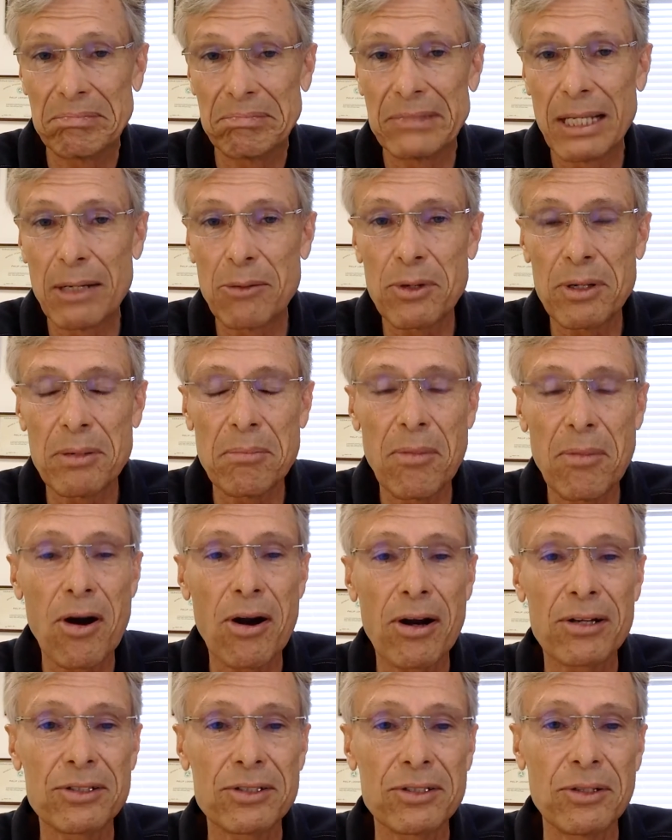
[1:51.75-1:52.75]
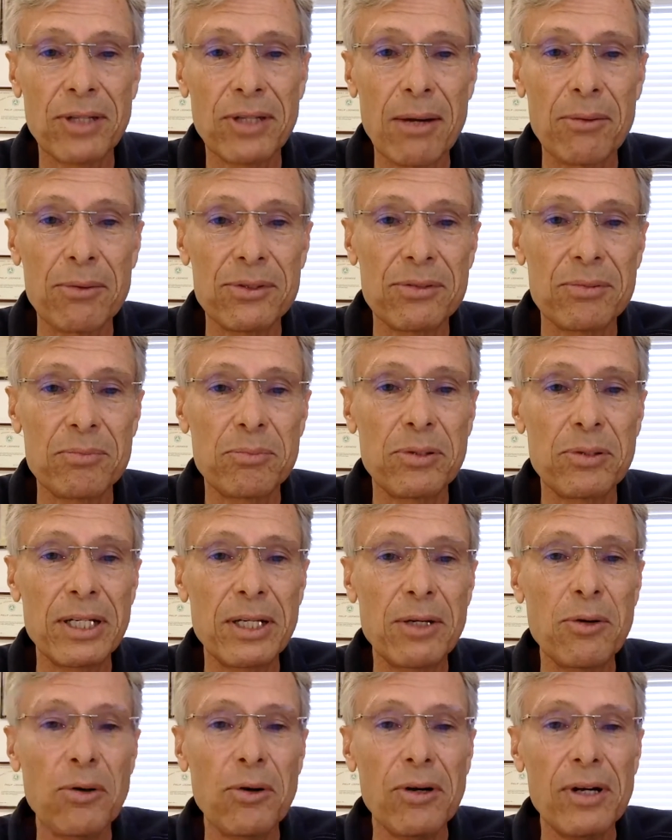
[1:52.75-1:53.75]
they weren't marked, so that was pretty
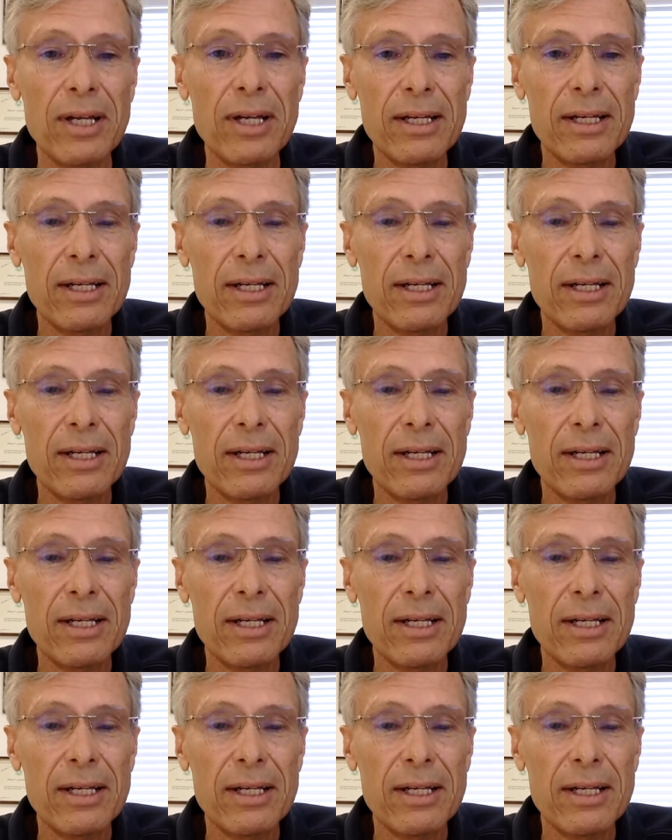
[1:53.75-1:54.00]
cool.